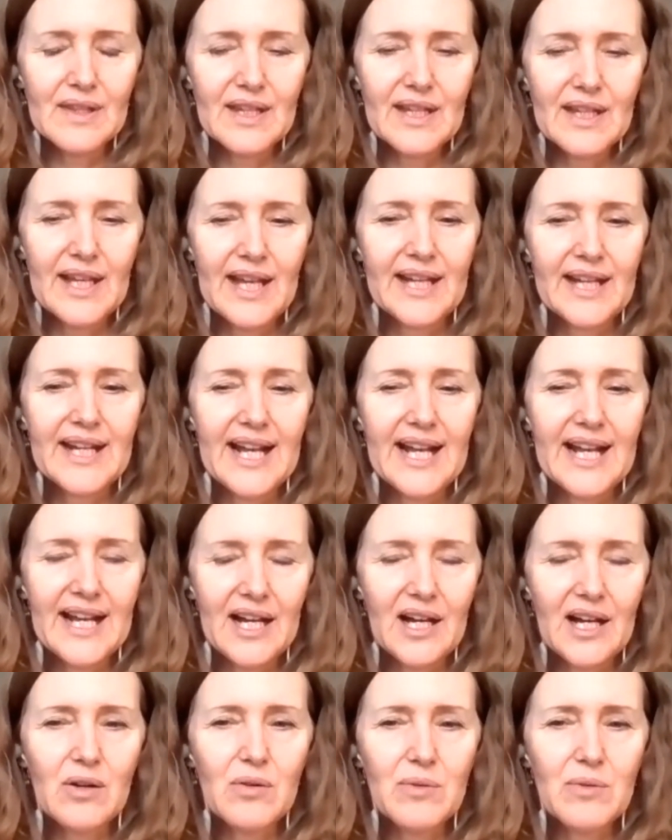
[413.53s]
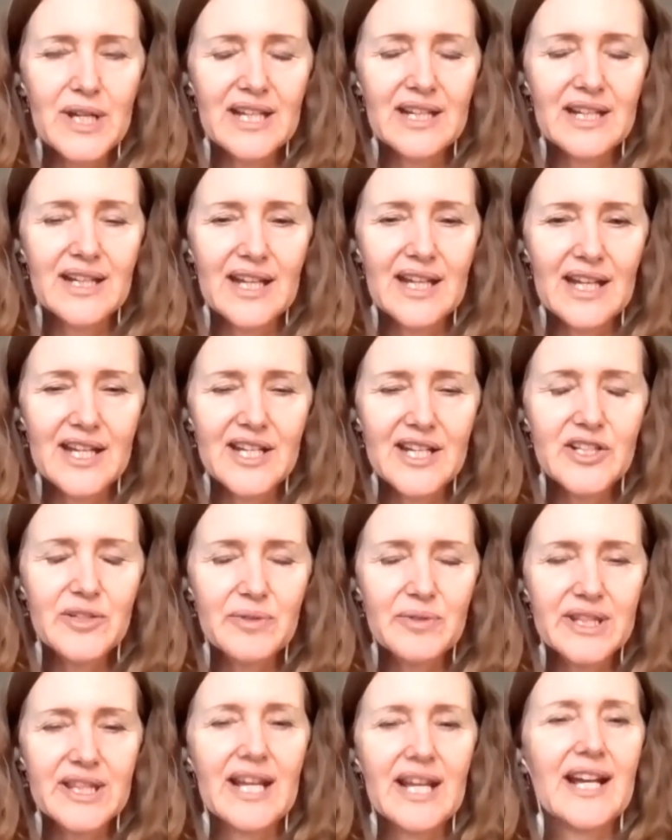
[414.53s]
And how we engage
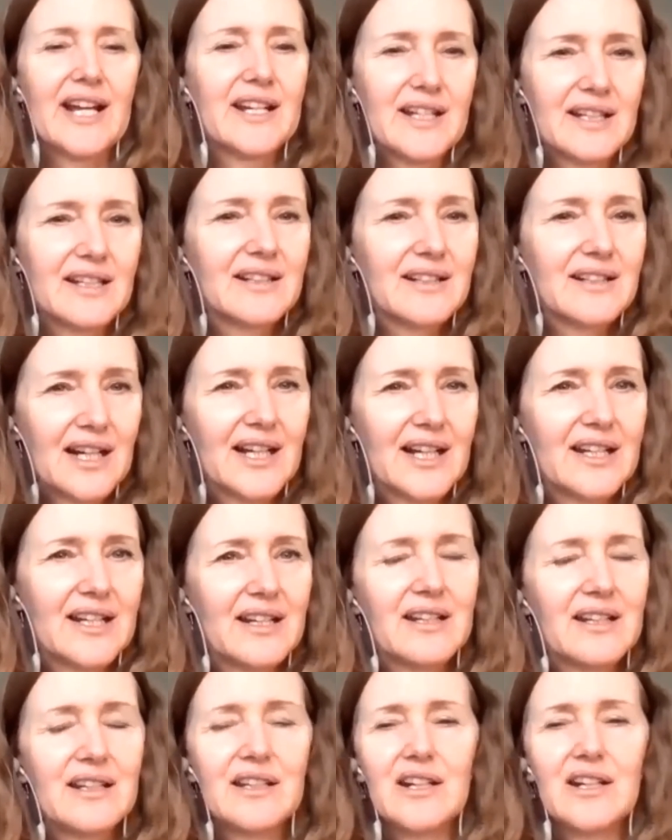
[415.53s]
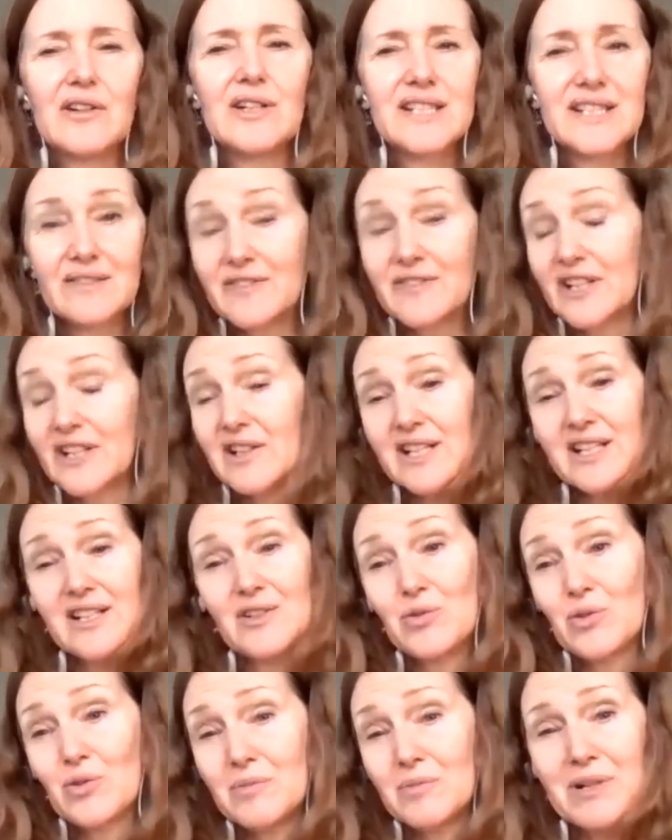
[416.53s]
with that is a very
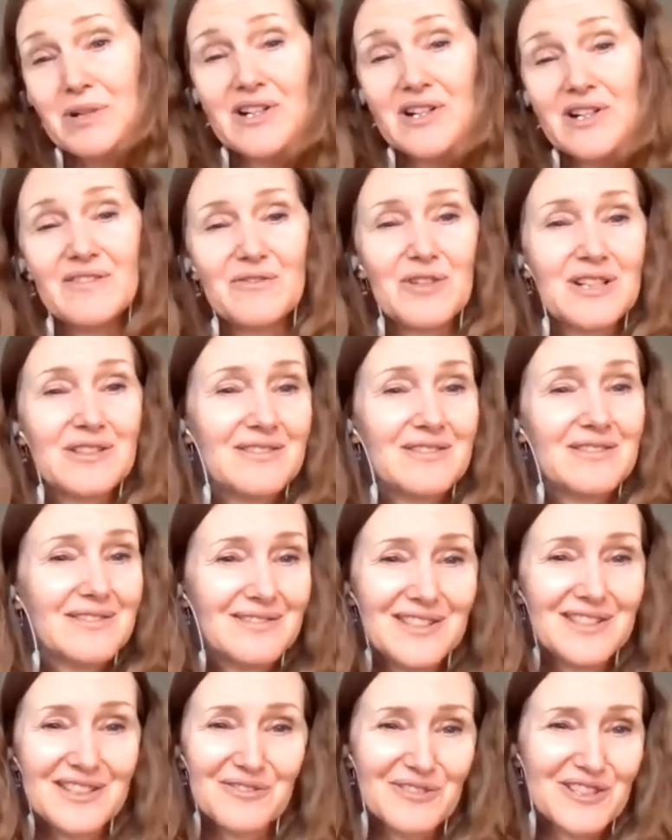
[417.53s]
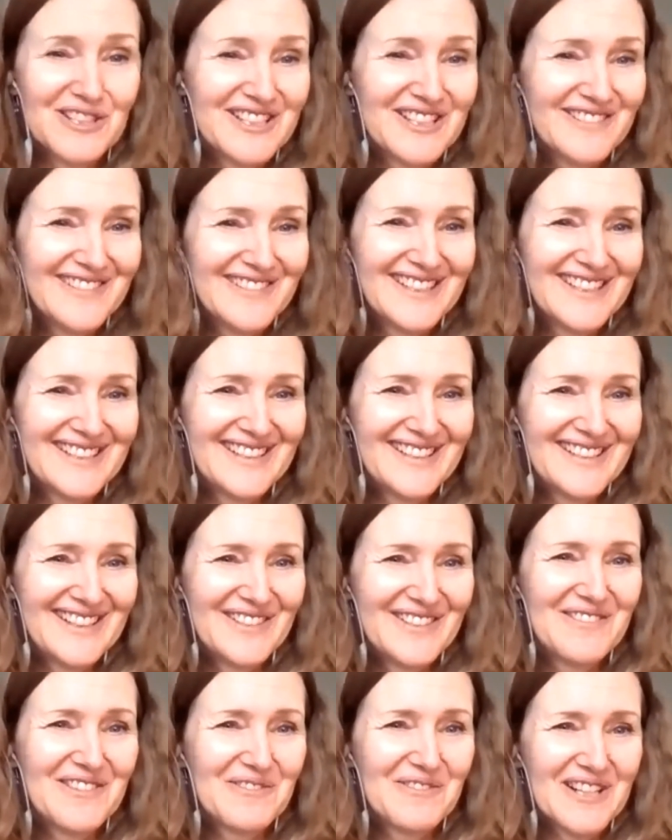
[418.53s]
core part of what we're doing,
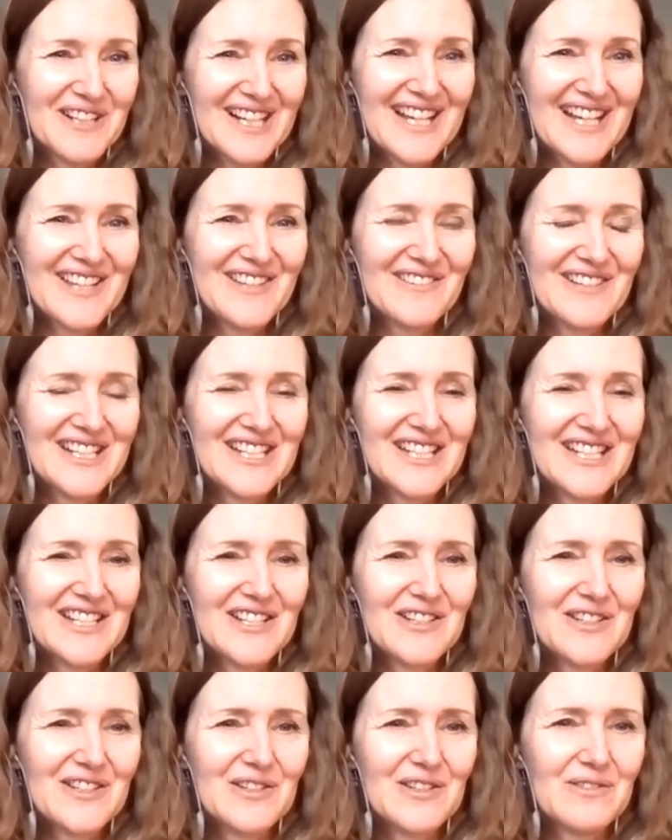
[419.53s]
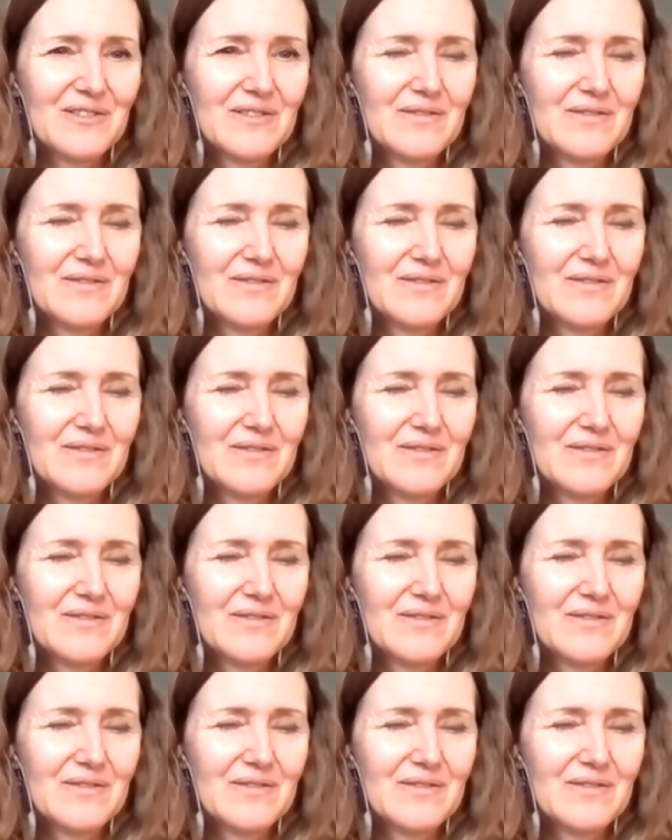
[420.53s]
what we're gathering to do.